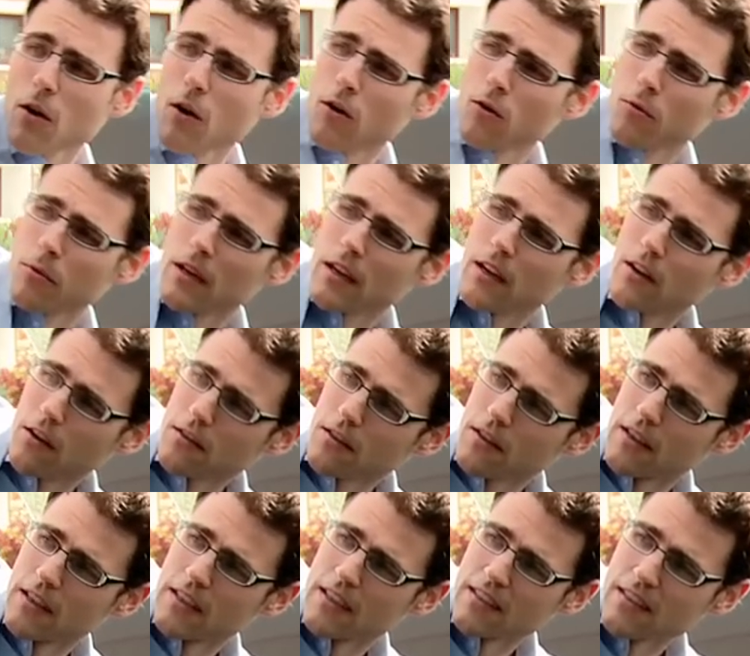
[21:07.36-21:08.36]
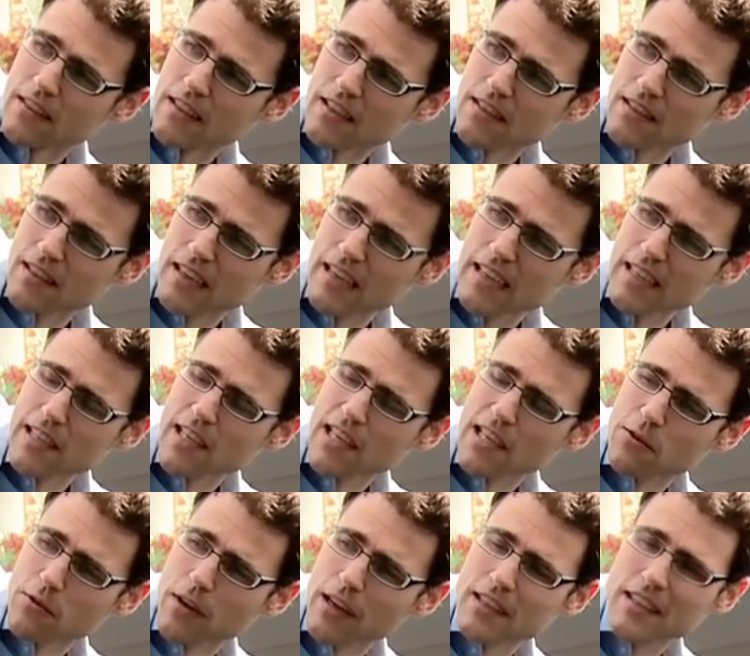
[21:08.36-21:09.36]
already got these
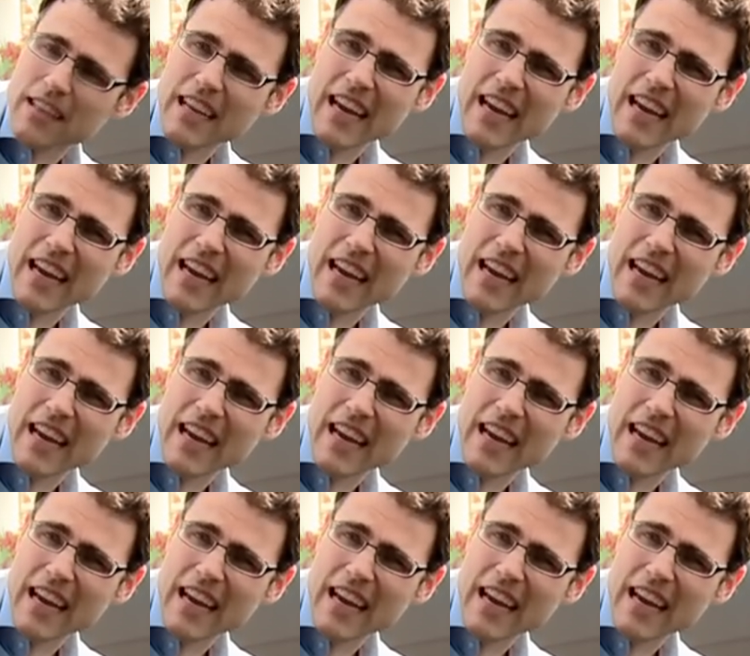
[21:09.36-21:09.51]
integrated